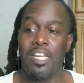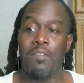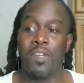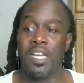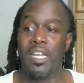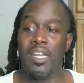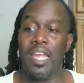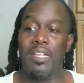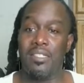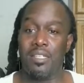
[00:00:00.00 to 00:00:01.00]
instead of a
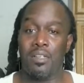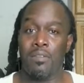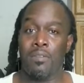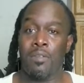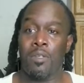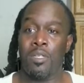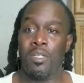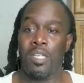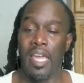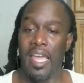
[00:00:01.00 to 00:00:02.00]
collective
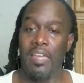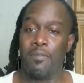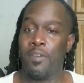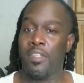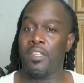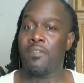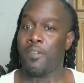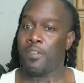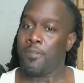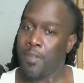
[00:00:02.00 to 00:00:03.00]
gain for
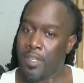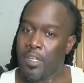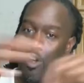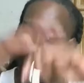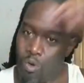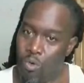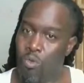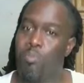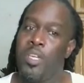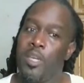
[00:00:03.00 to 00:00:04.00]
the
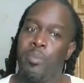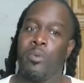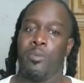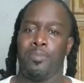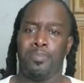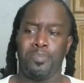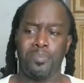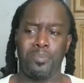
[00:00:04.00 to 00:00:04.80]
whole people.